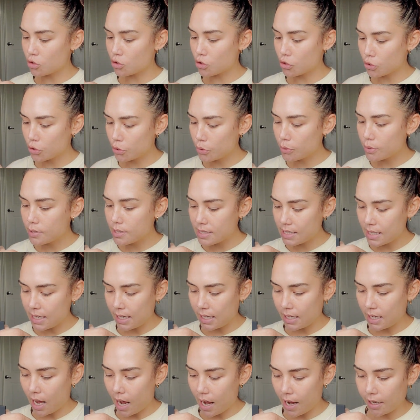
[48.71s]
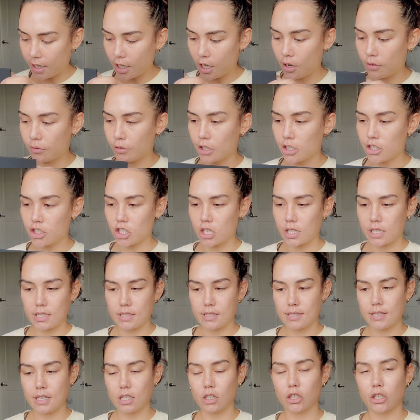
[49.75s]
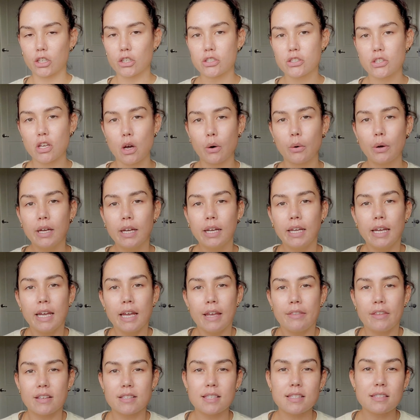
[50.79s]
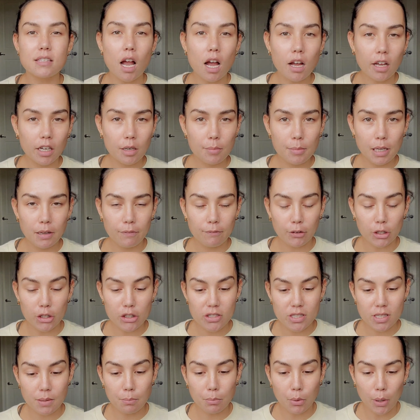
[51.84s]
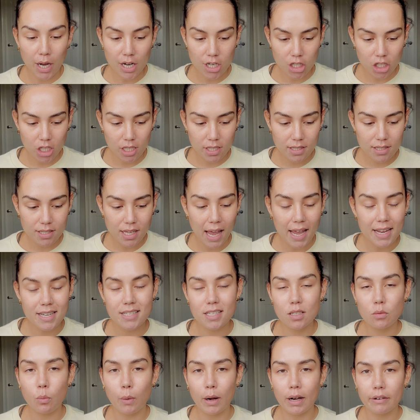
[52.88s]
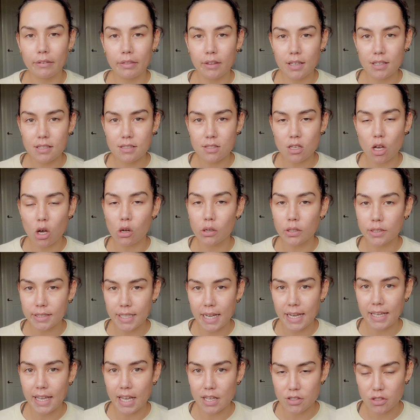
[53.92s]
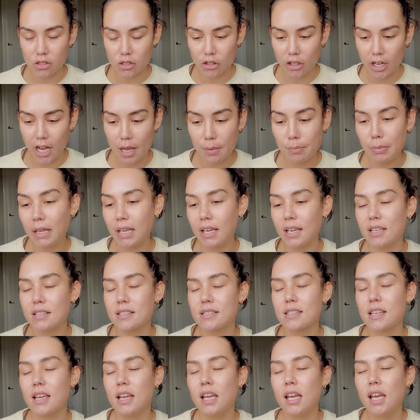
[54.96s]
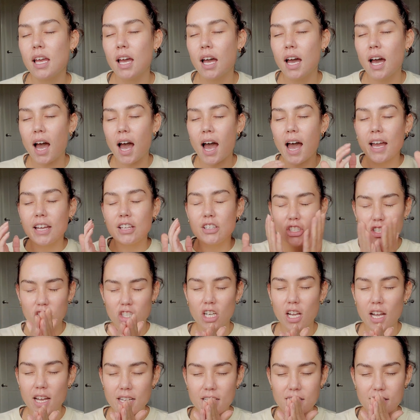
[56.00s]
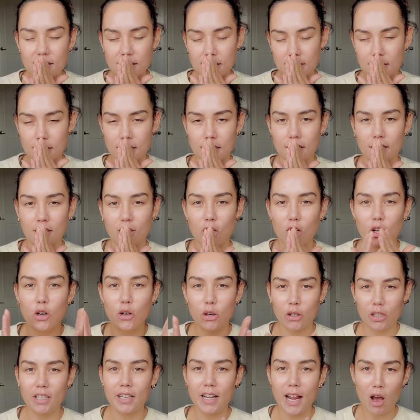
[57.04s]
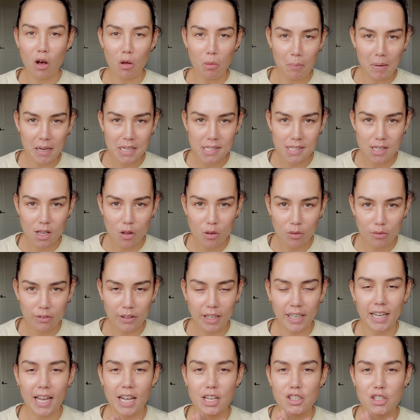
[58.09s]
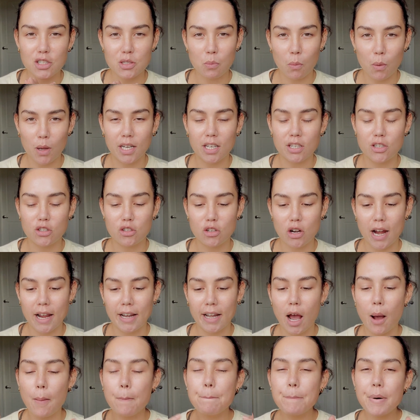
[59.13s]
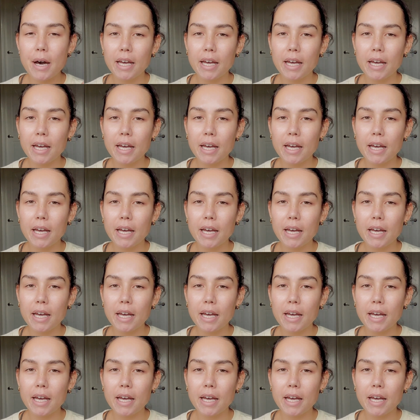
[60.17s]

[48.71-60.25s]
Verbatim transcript: True Skin High Coverage Concealer. So this is not going to be a first impressions. I did wear this all day yesterday because I just couldn't help myself. Like I just wanted to try it out.